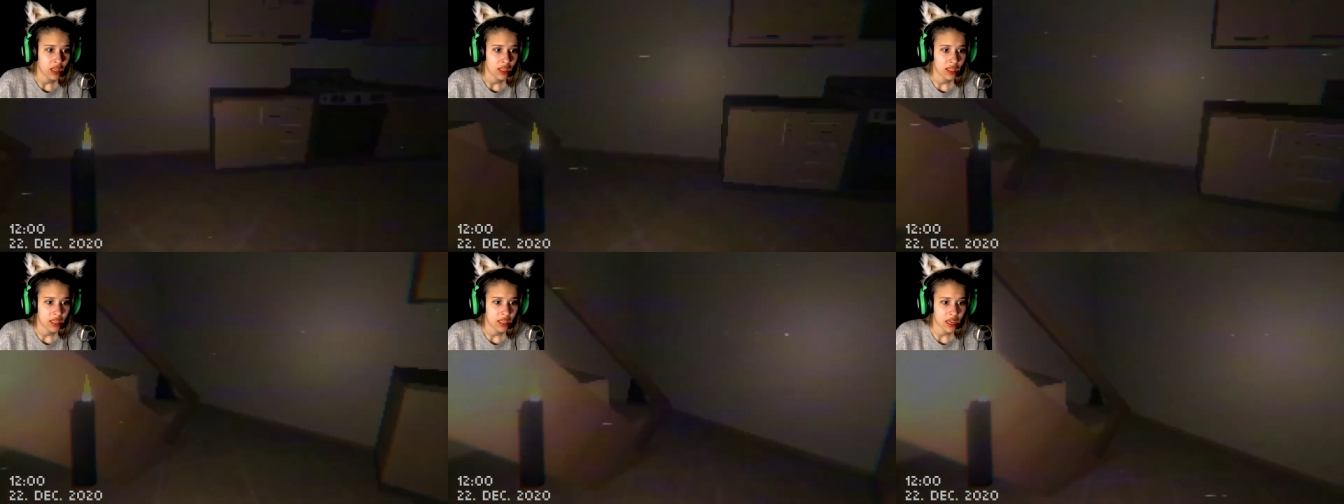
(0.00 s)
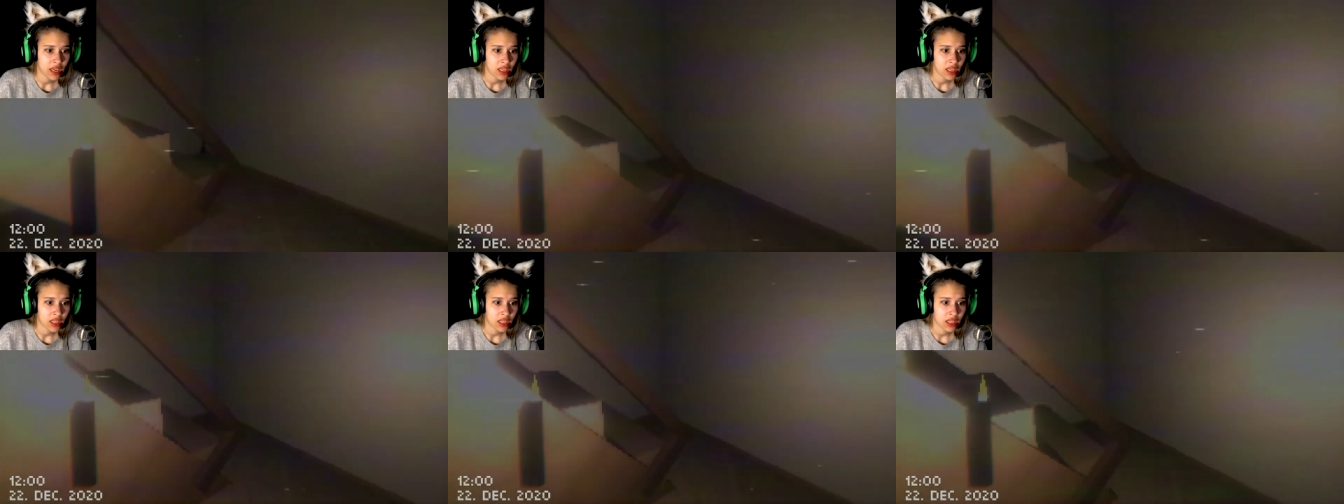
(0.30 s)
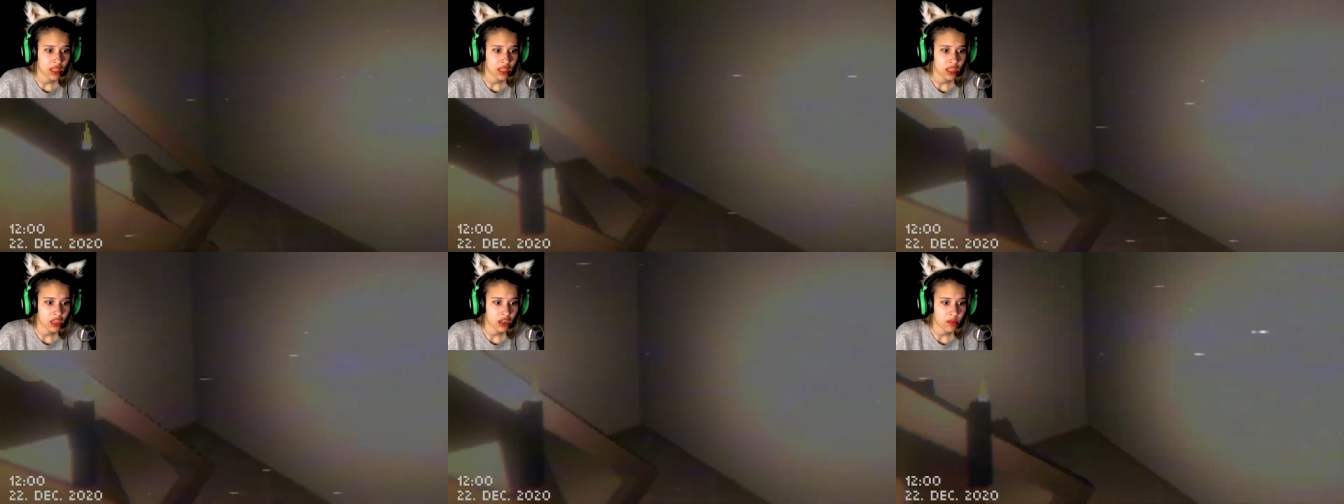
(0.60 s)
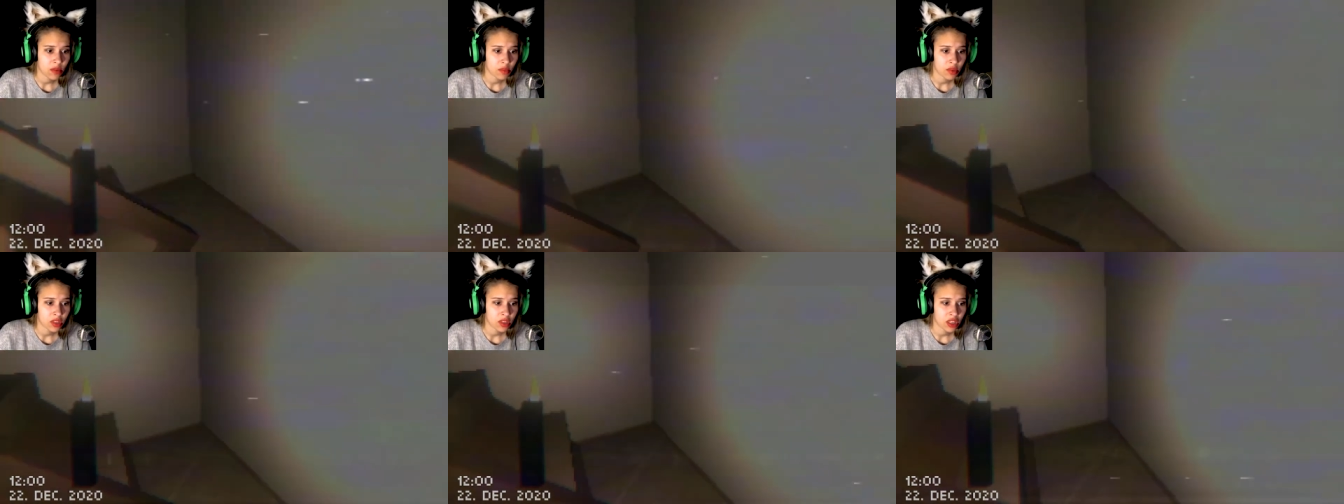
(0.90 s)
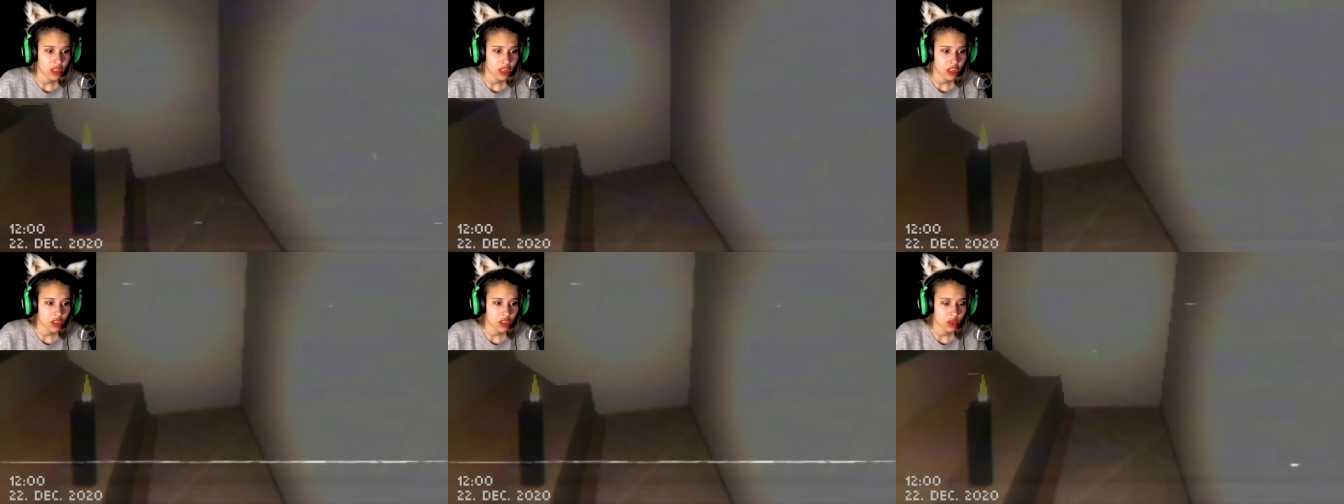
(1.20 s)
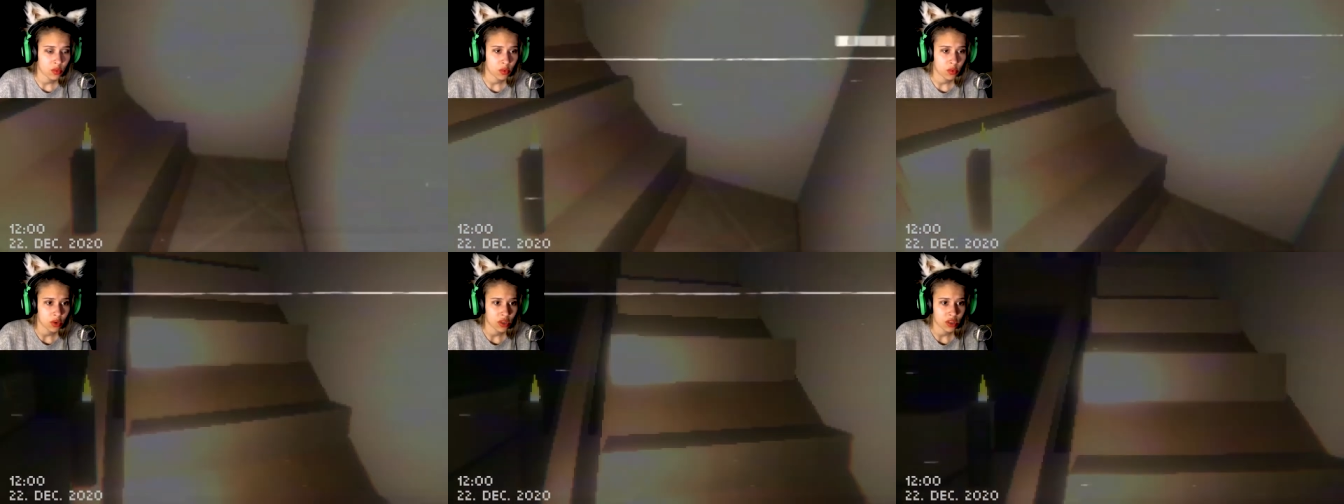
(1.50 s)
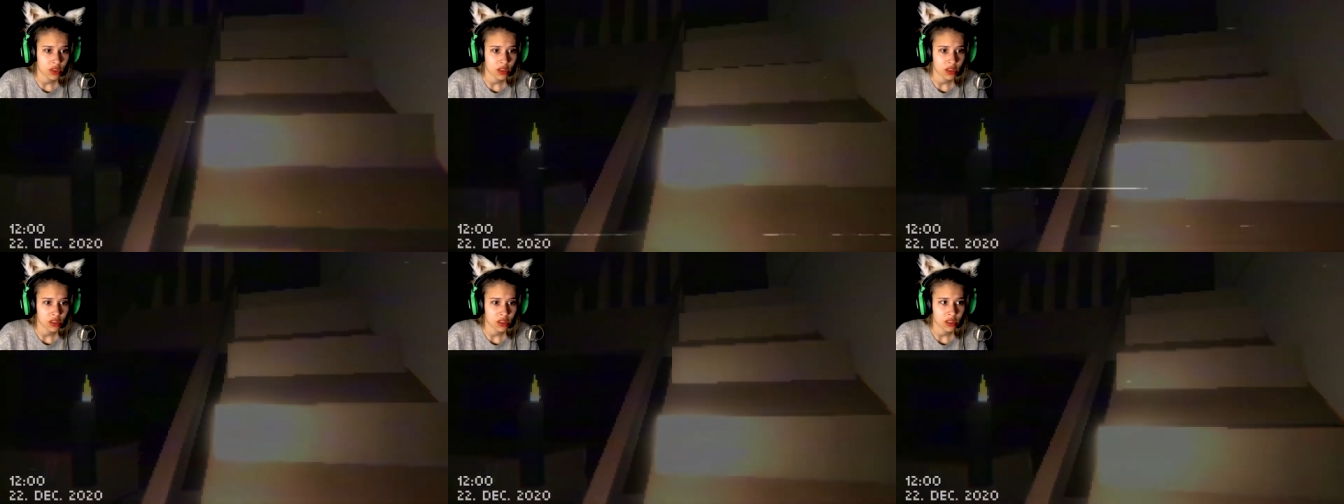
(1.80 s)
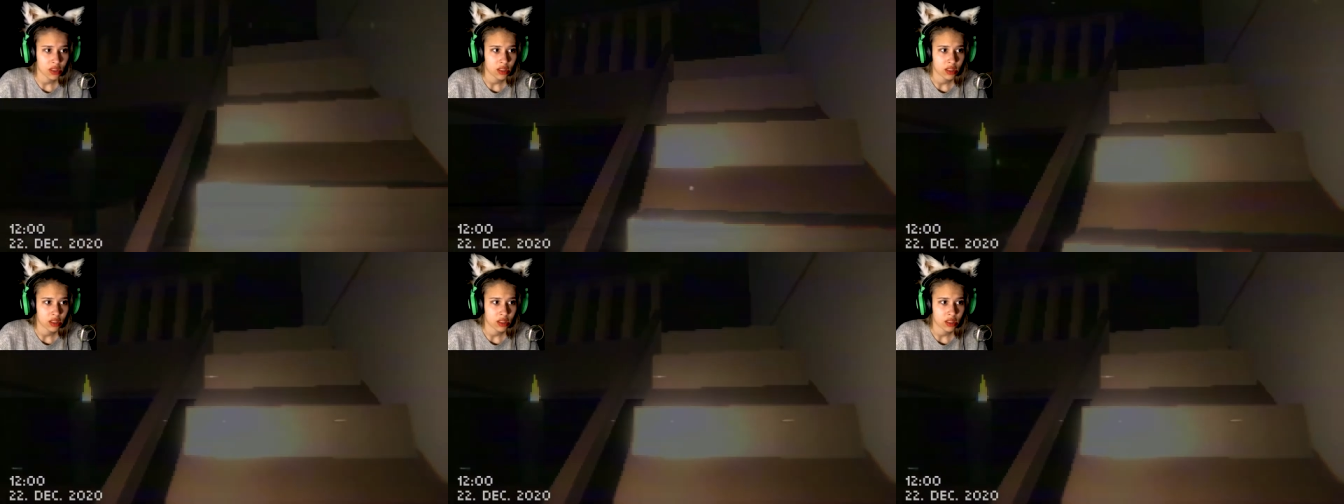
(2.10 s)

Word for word: Yeah, here upstairs was...